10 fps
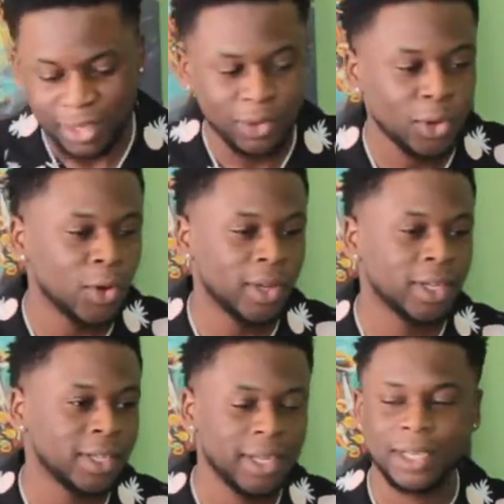Coke.
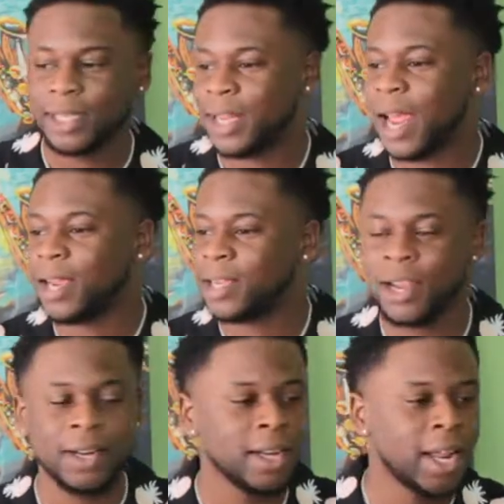Dying.
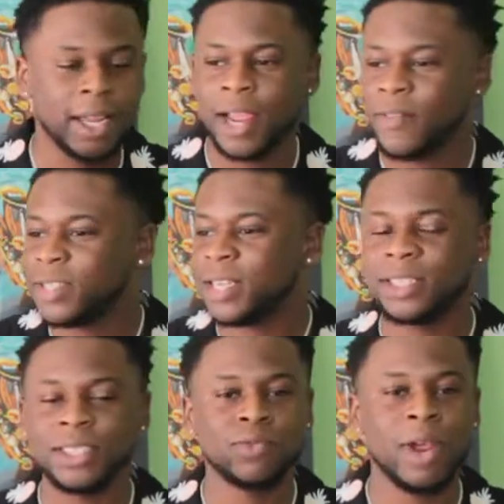Yeah, like every time this
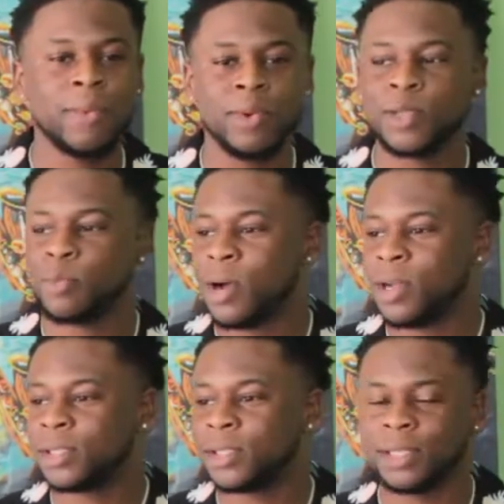nigga's rapping, bro, he's
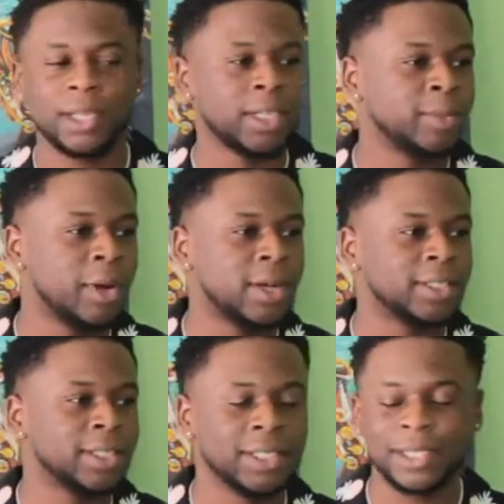pausing. He's
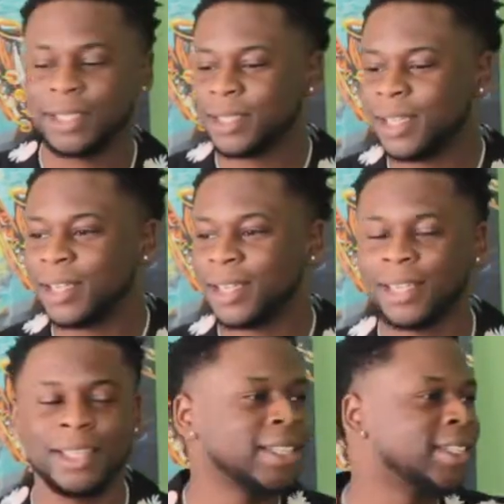pausing. Damn.
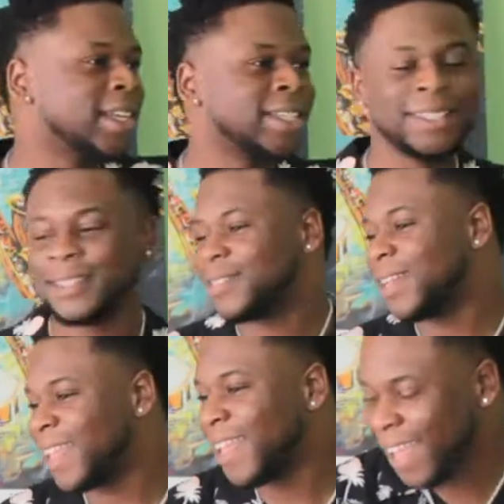And then he's dancing.